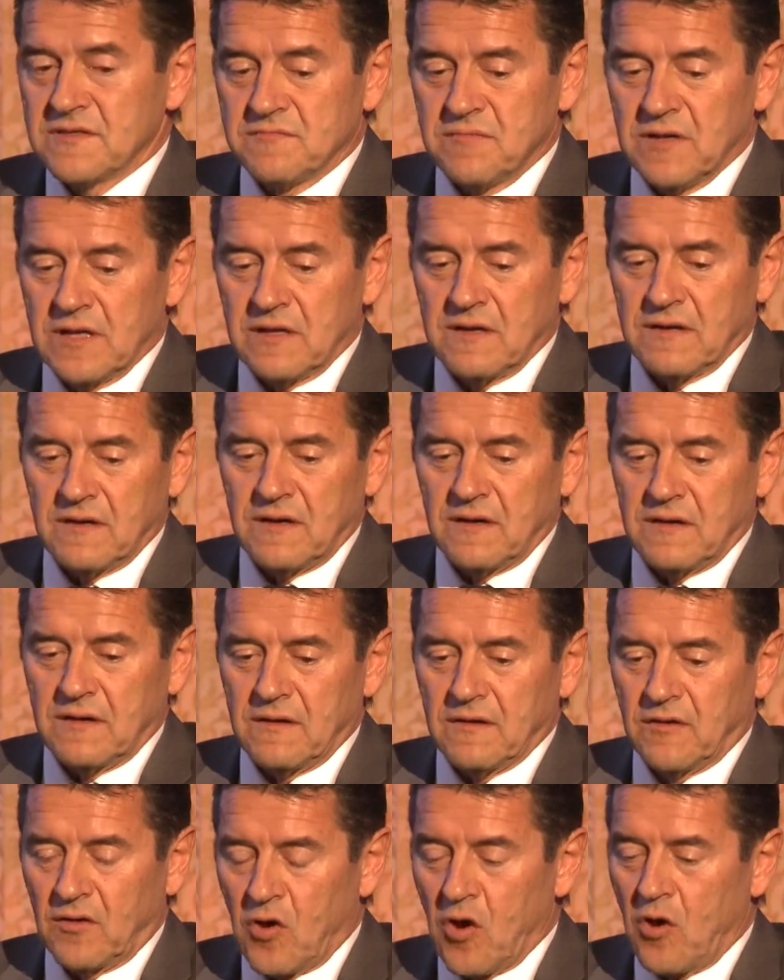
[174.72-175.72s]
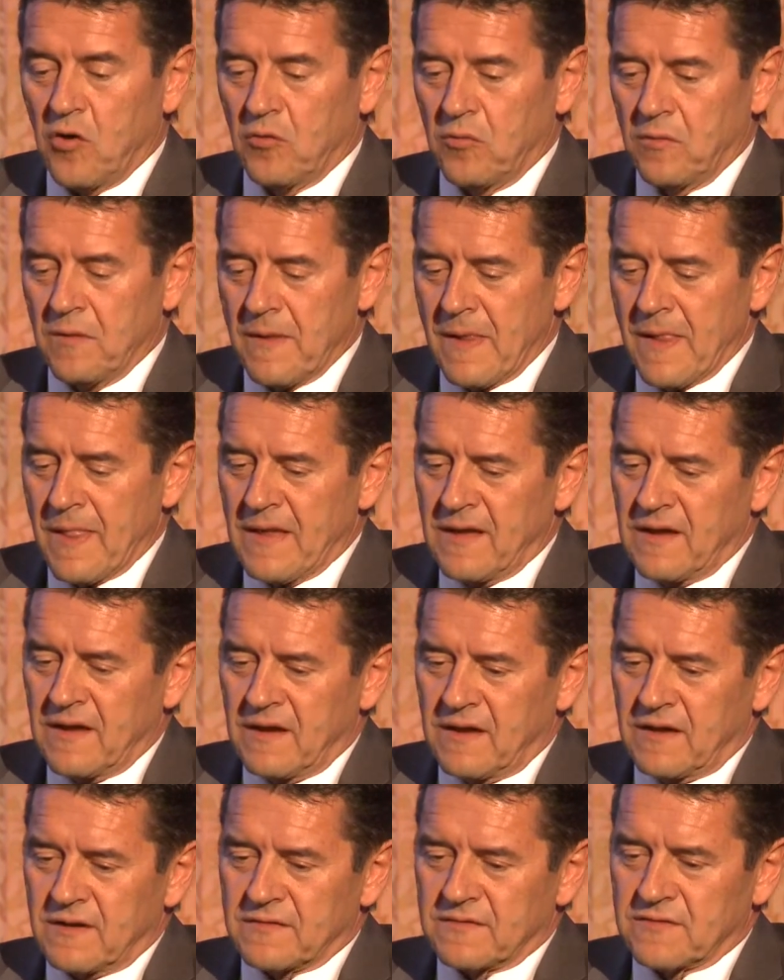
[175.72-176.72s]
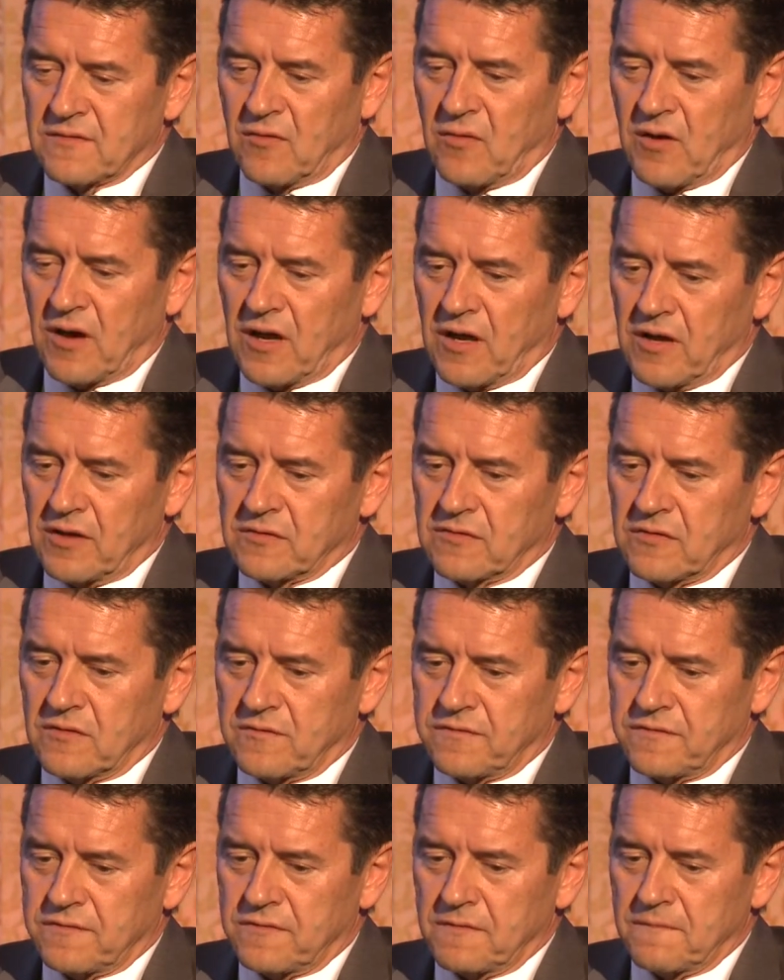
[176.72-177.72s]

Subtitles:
will go. So a lot of